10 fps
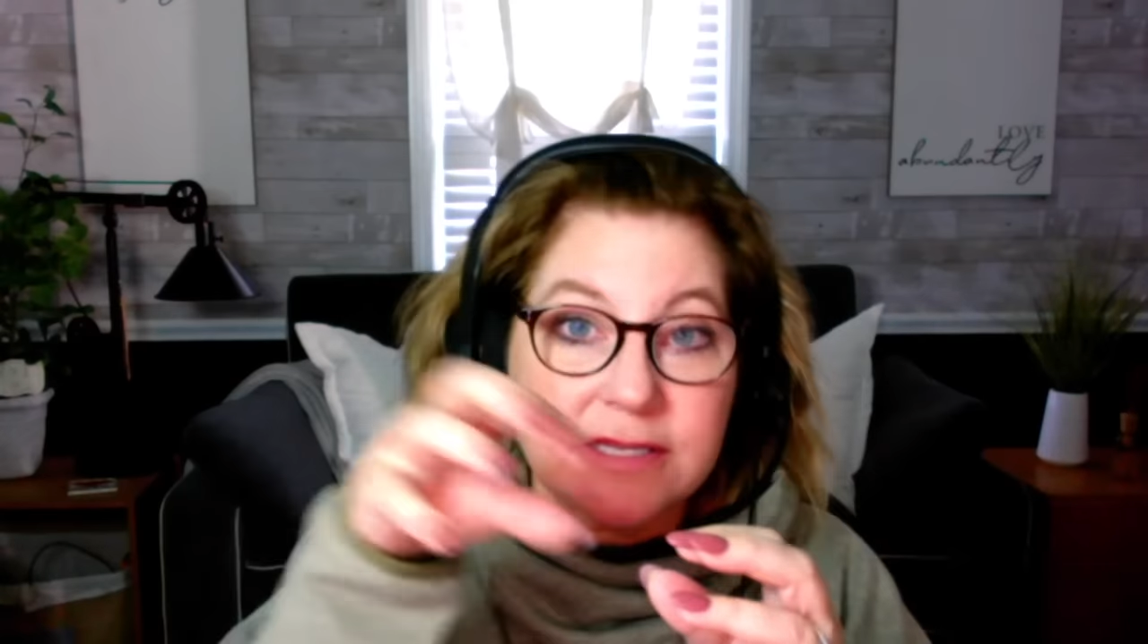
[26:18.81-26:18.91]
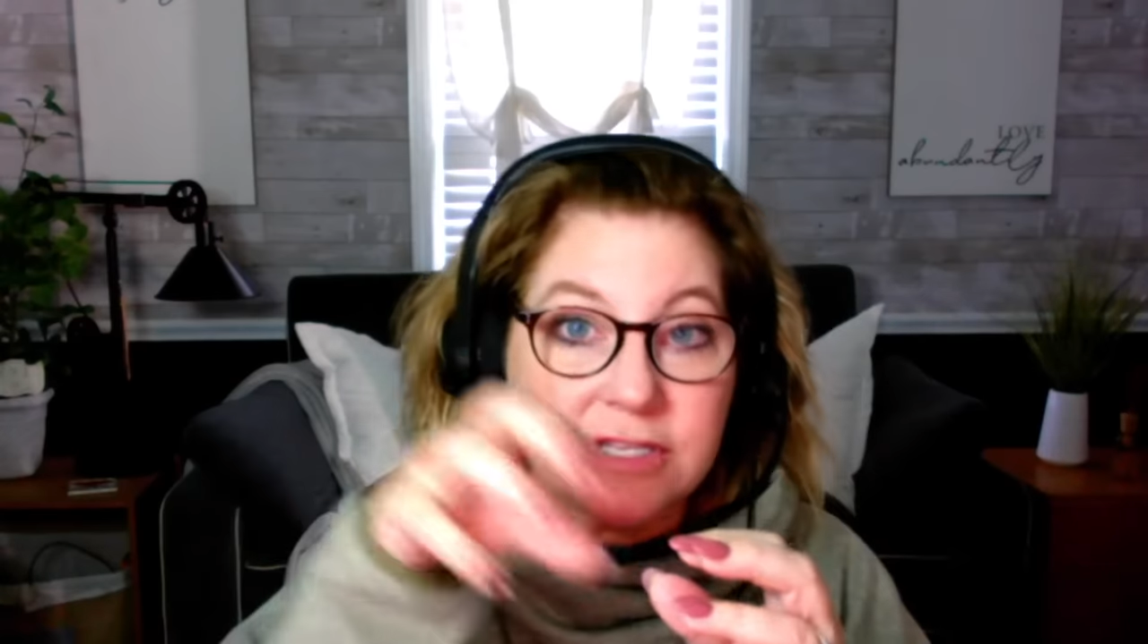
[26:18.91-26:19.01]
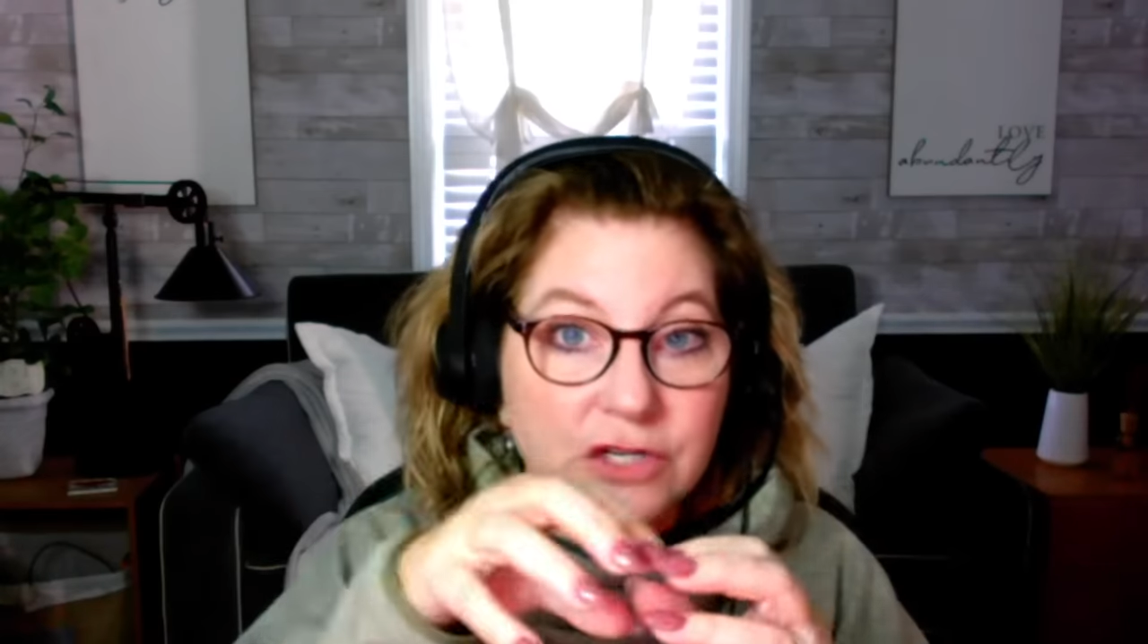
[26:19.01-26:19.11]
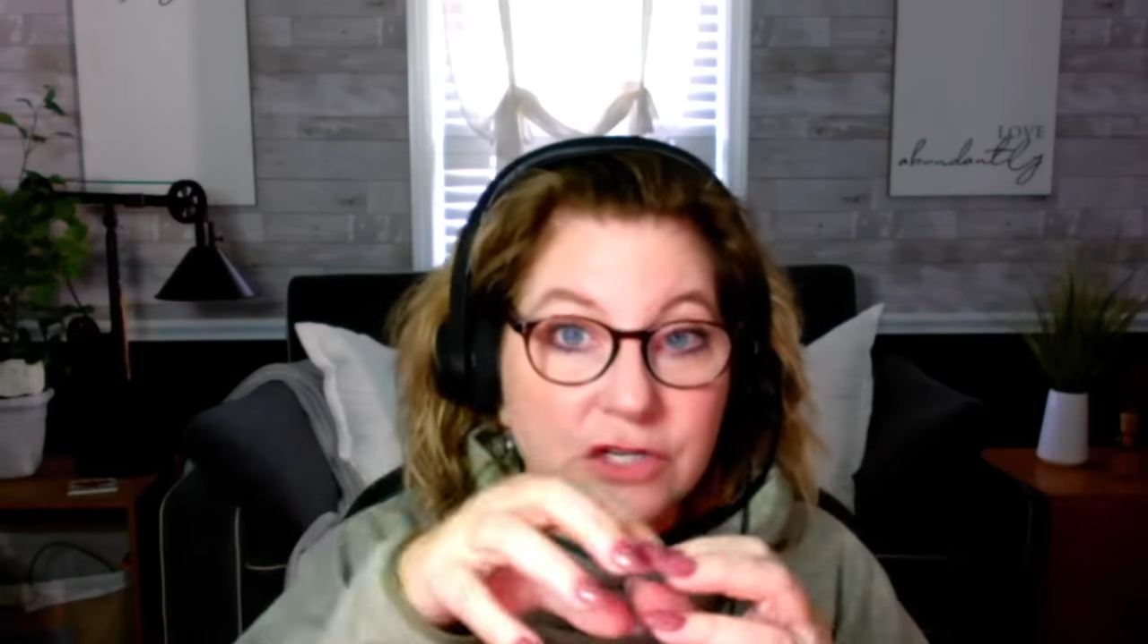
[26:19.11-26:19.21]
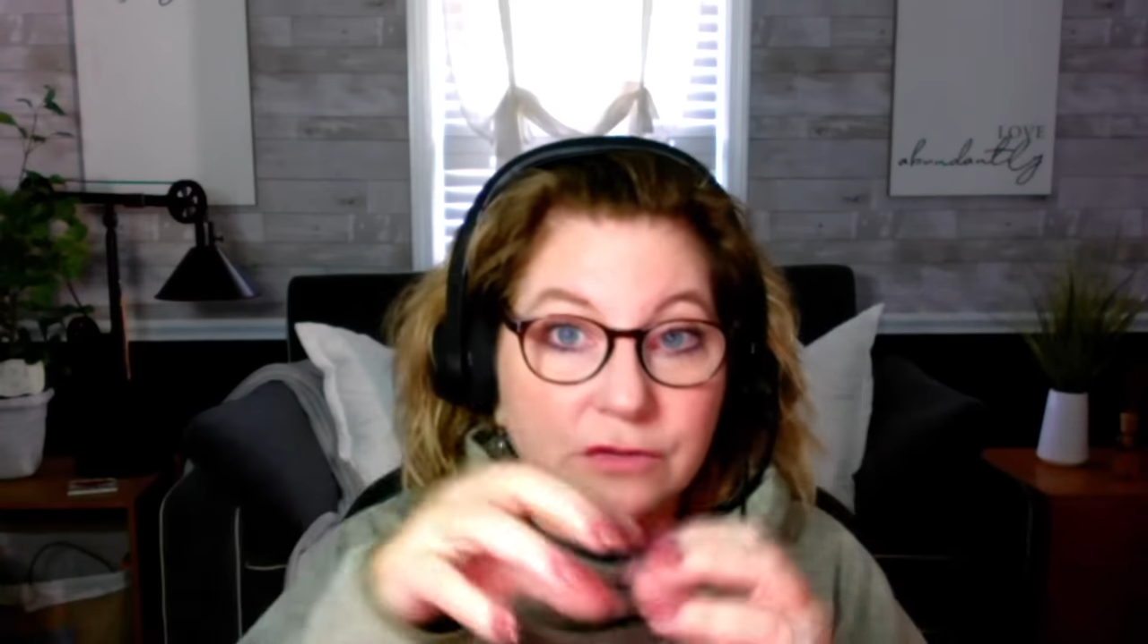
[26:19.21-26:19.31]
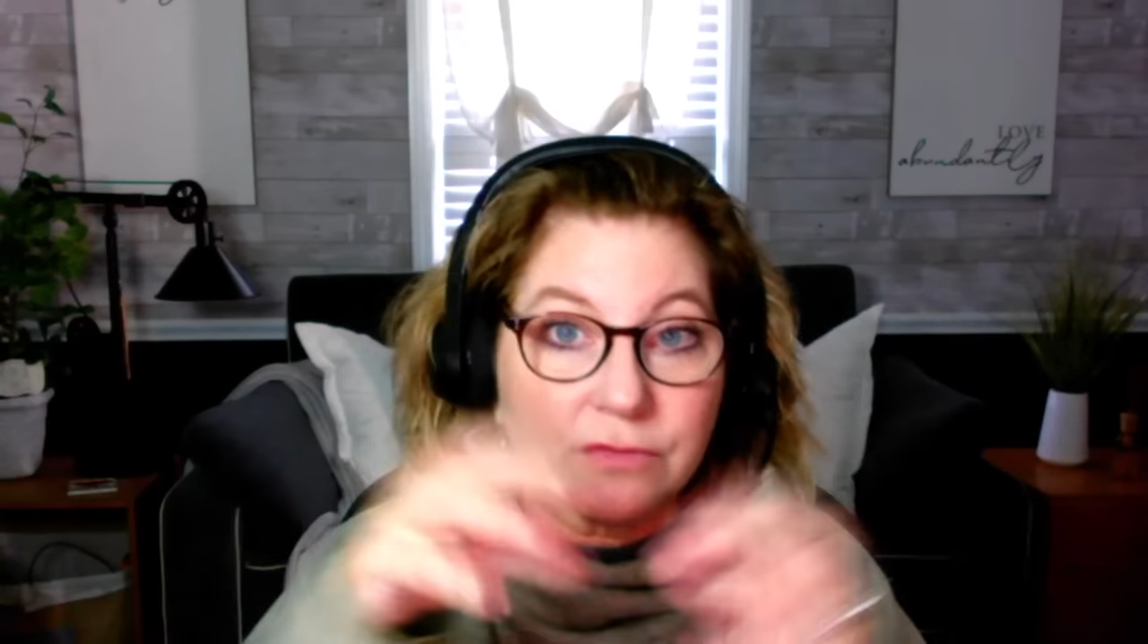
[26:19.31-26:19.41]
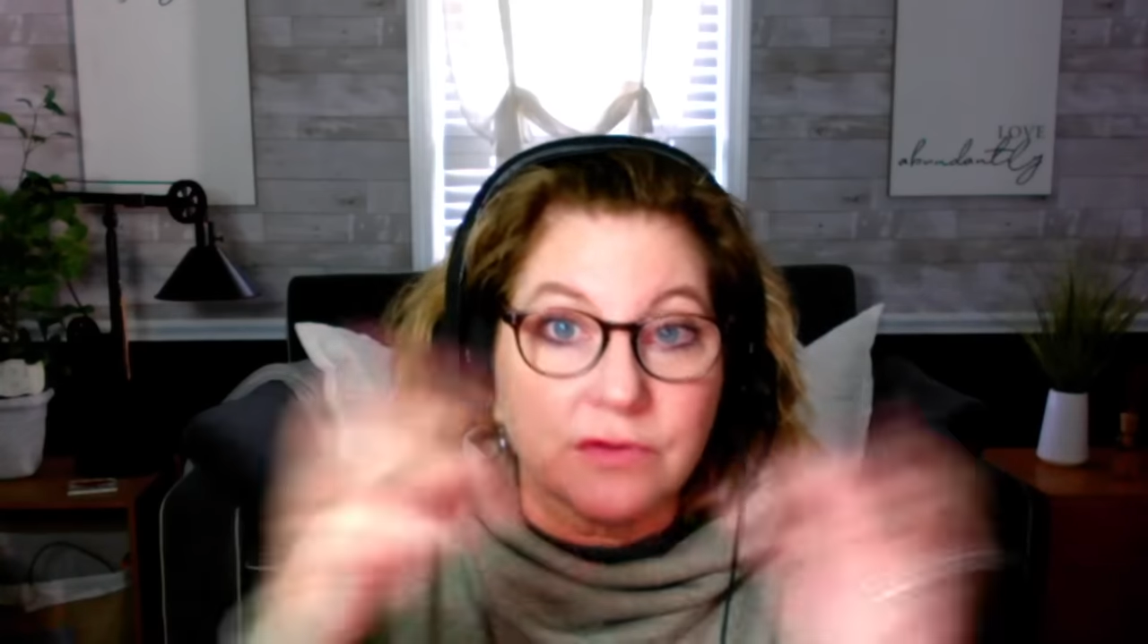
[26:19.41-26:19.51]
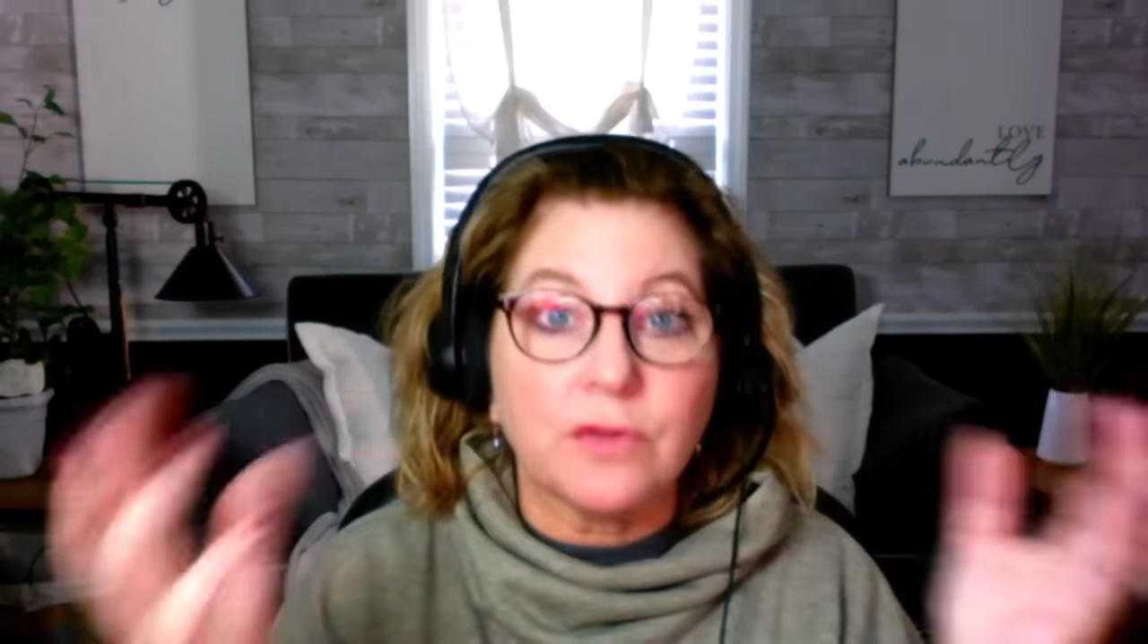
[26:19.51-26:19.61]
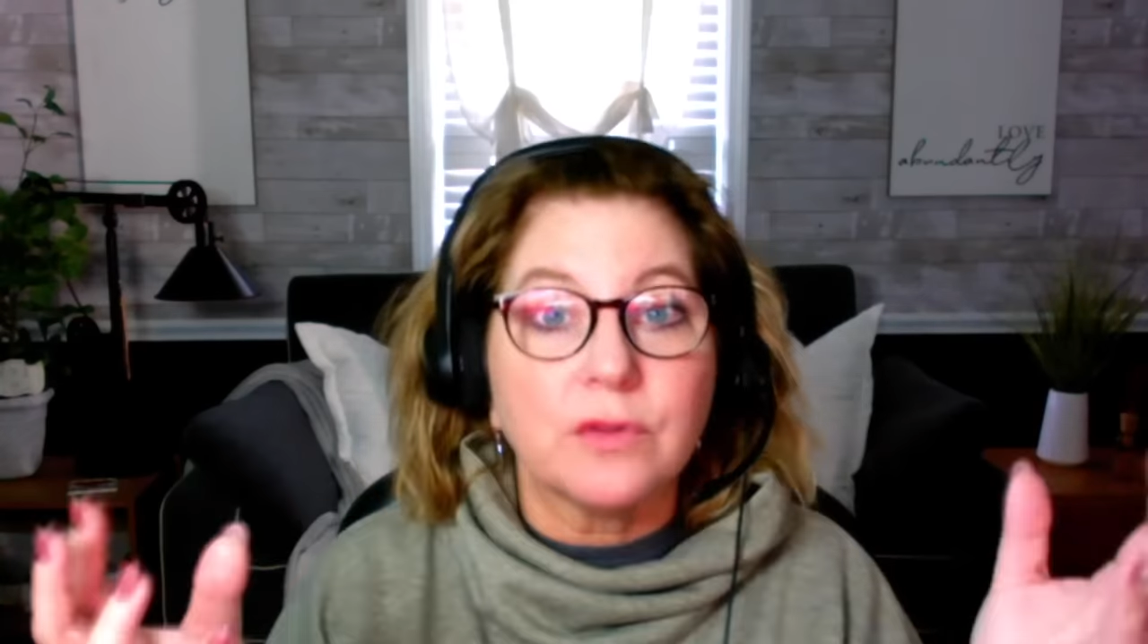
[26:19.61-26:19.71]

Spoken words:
the gender reveal.